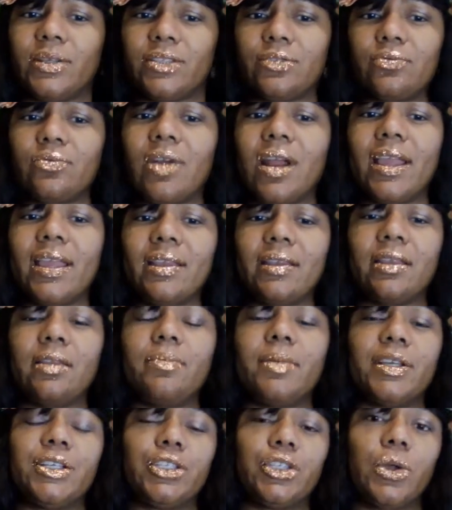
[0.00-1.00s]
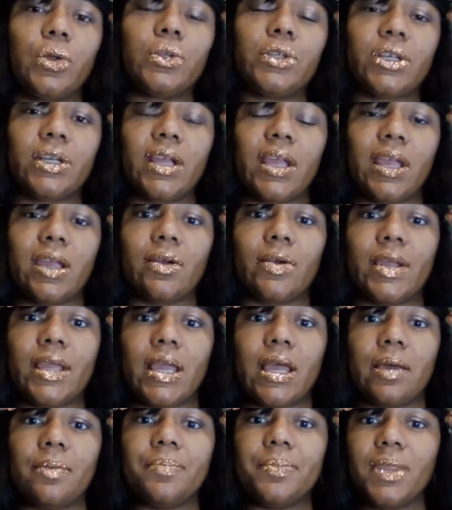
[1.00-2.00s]
it's right in my shoulder
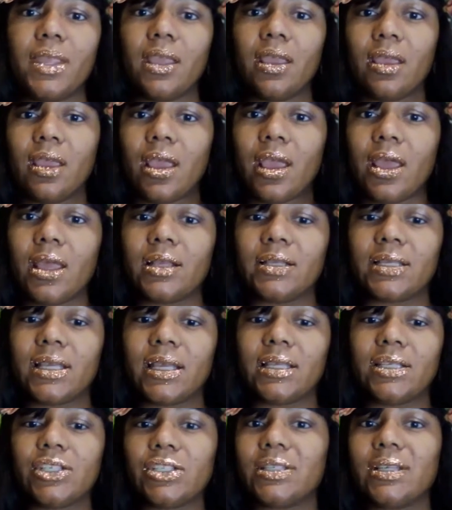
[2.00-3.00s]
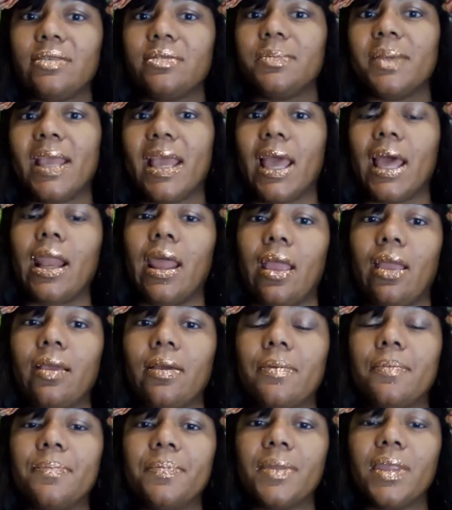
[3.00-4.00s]
area and it just gives me a headache